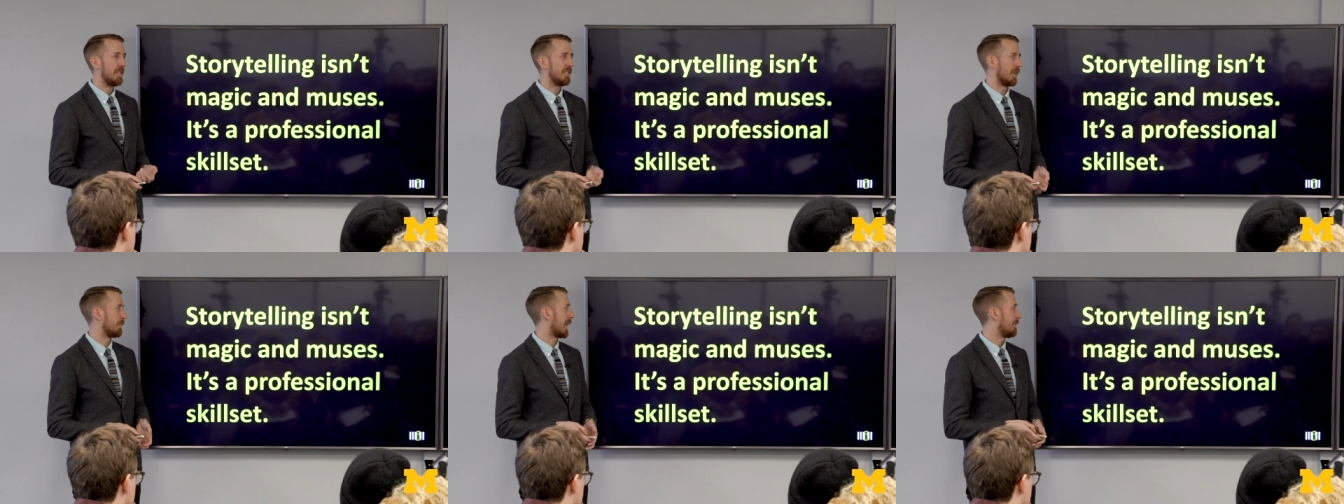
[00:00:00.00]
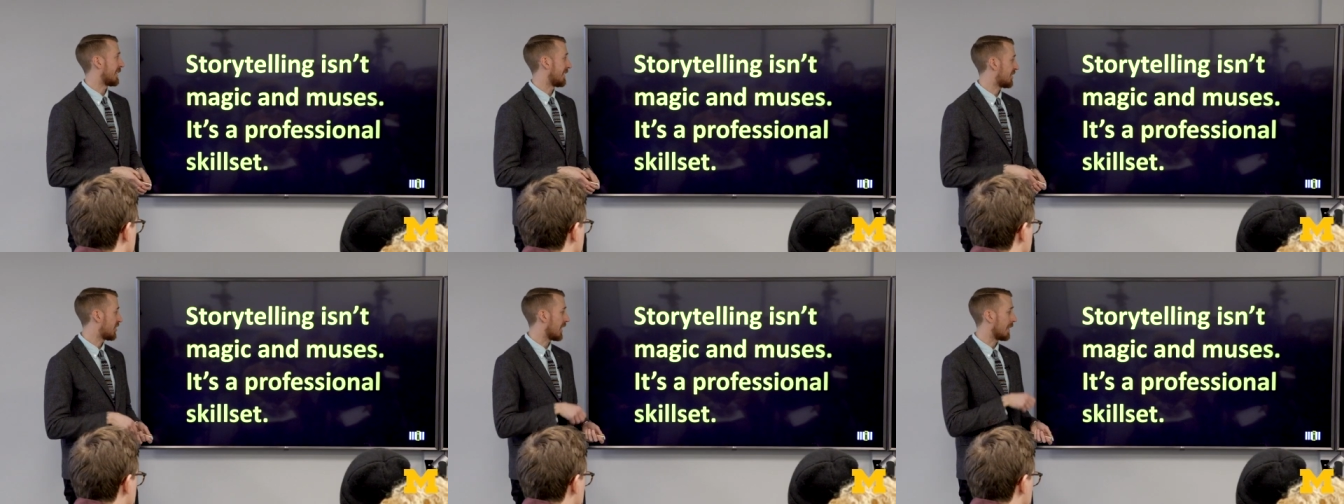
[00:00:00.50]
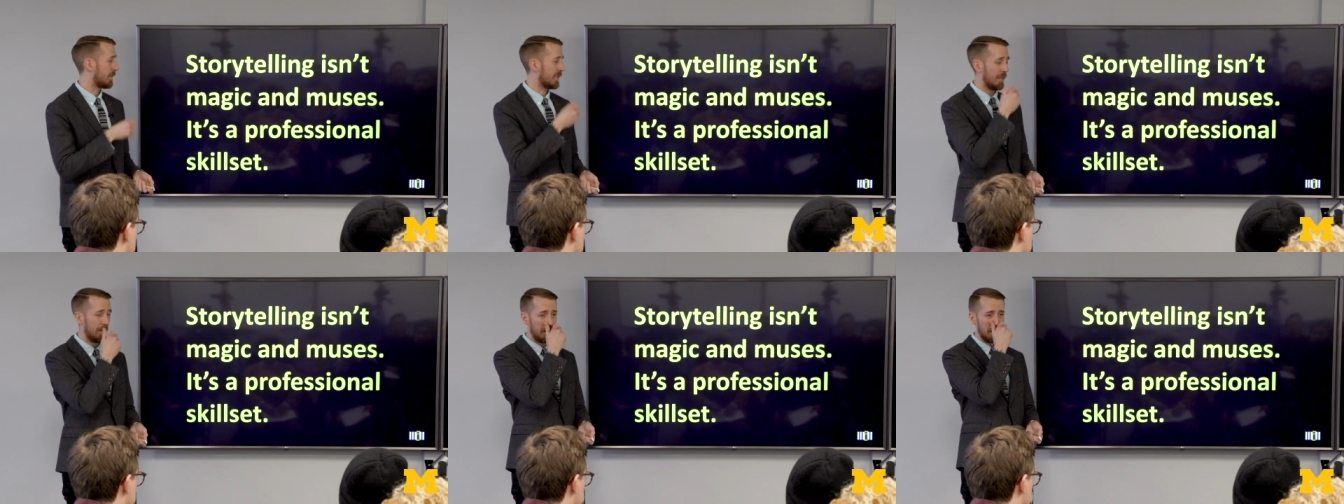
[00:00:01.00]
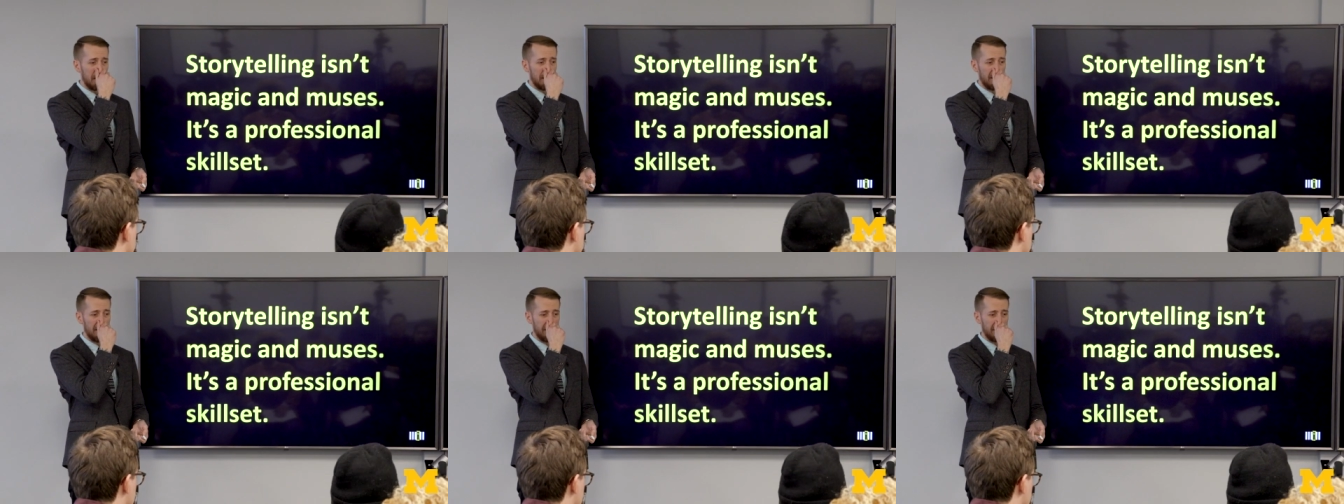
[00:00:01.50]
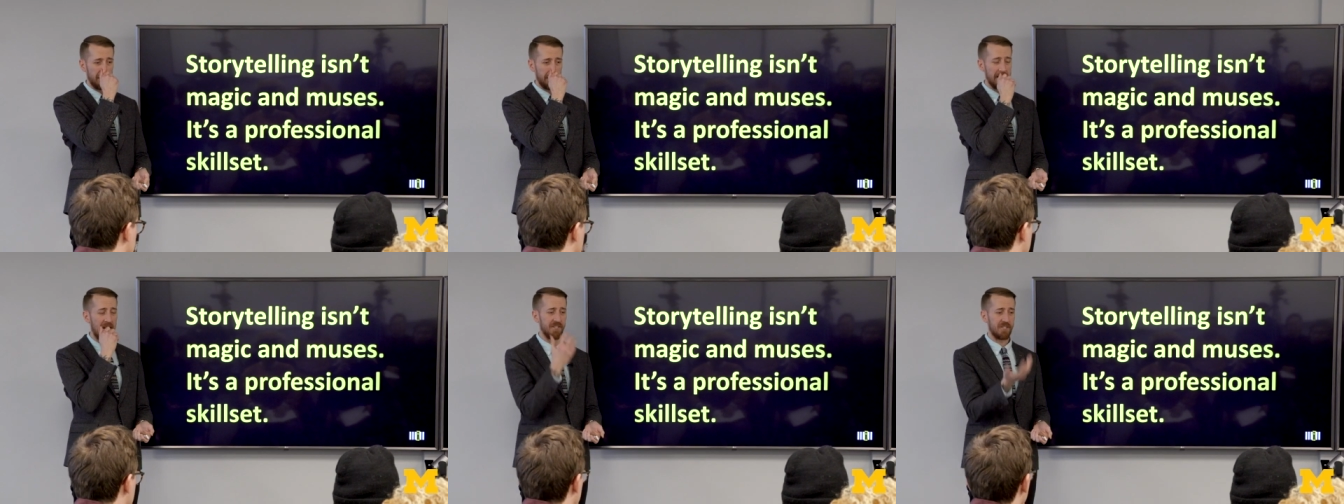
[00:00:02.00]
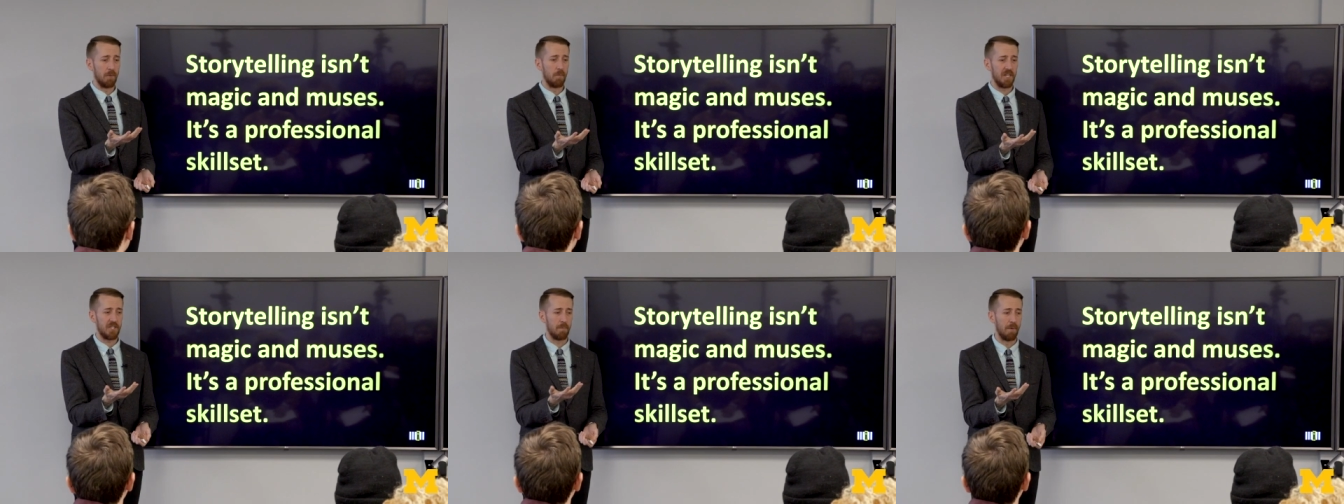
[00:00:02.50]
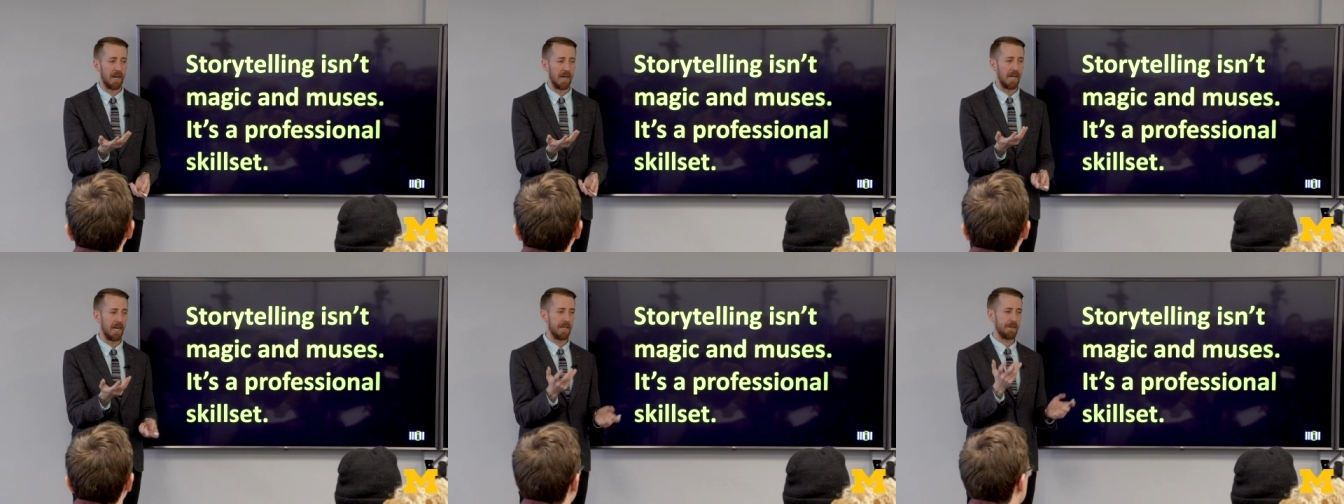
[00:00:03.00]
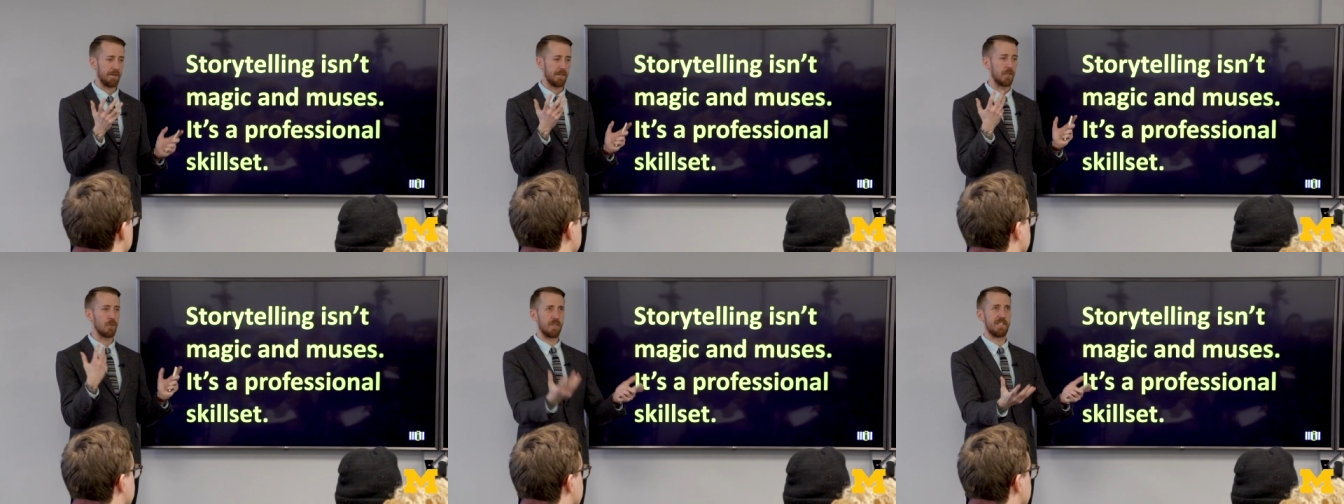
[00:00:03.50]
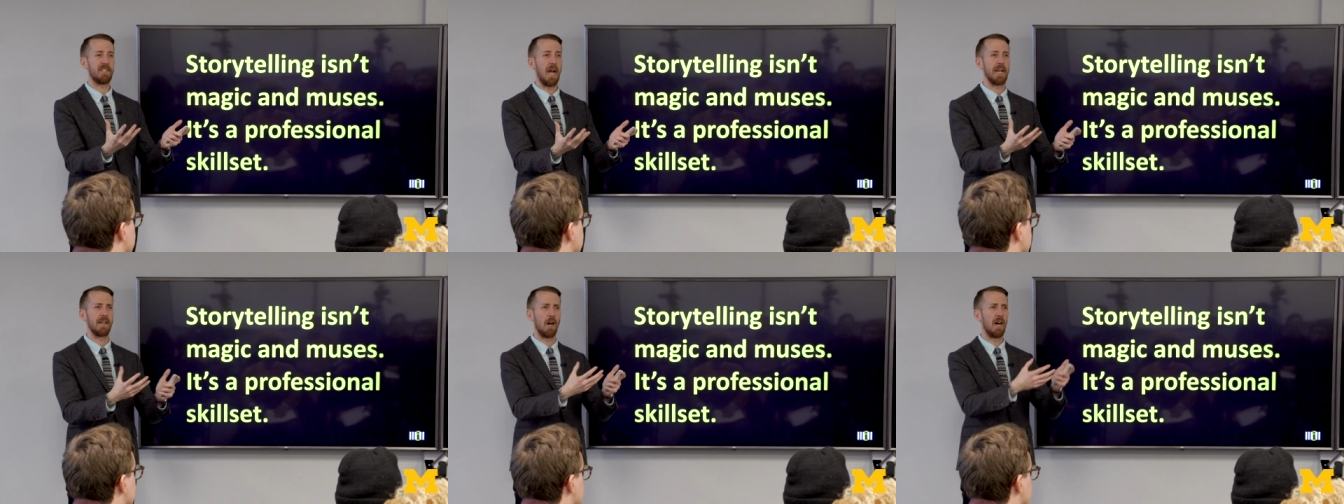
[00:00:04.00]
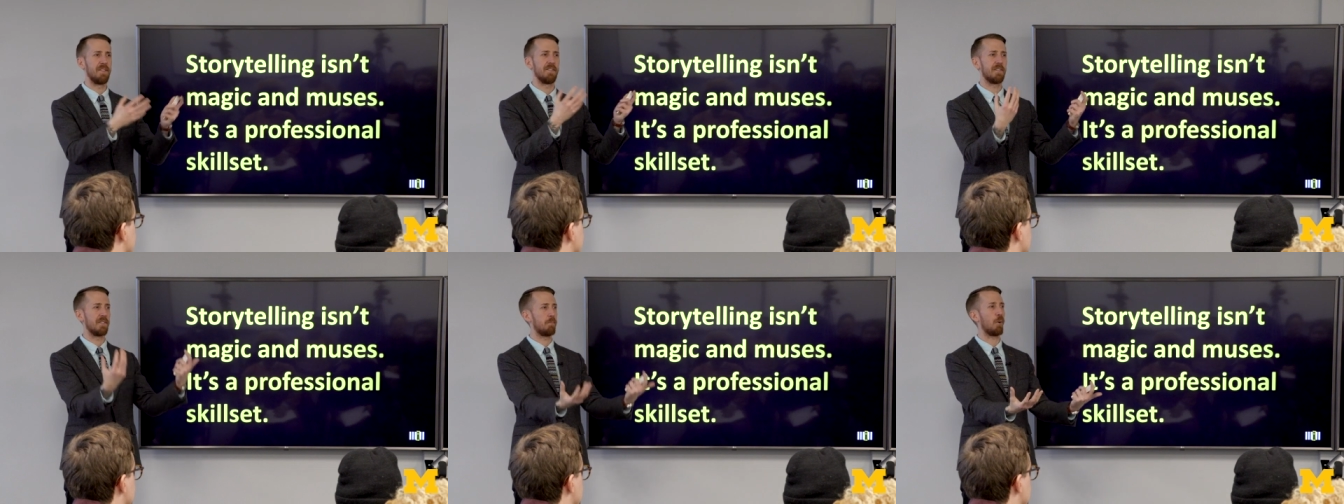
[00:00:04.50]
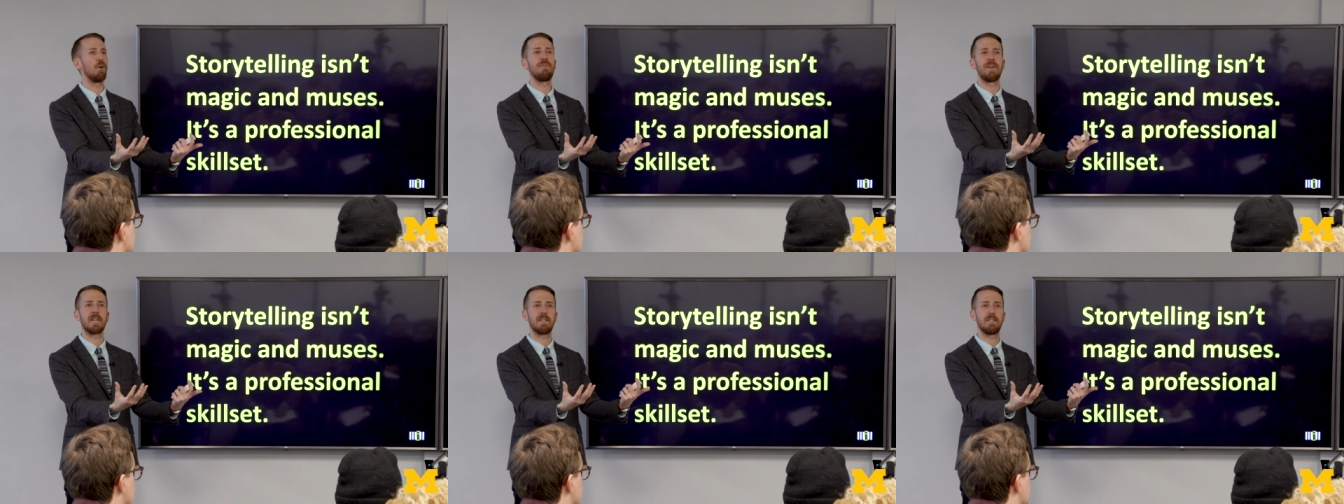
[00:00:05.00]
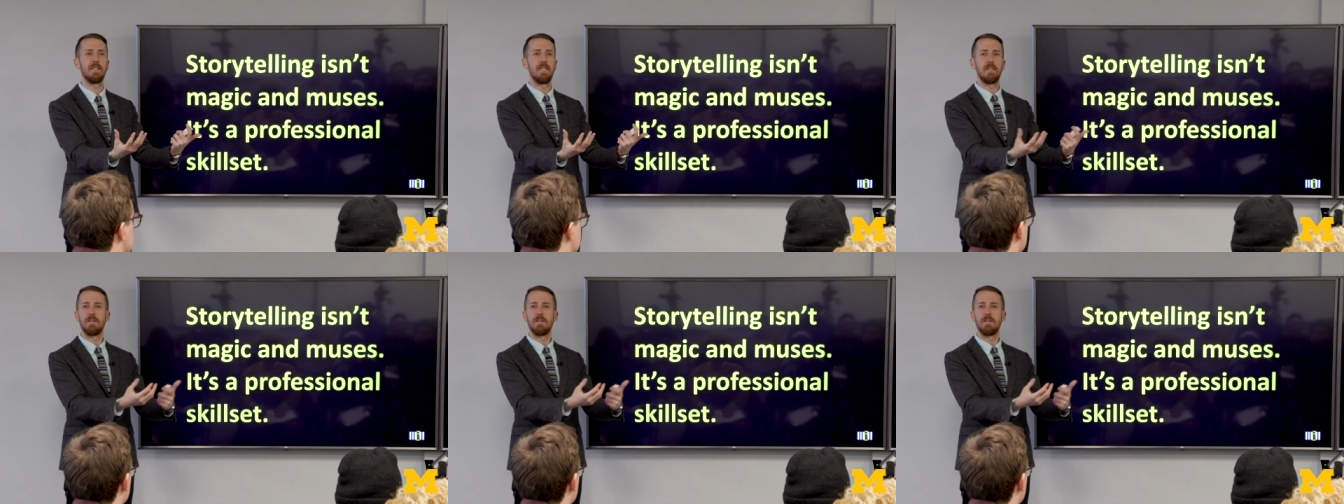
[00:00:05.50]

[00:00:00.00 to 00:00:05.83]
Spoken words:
Sometimes that's shaped not so much by you deciding, oh, this is perfect,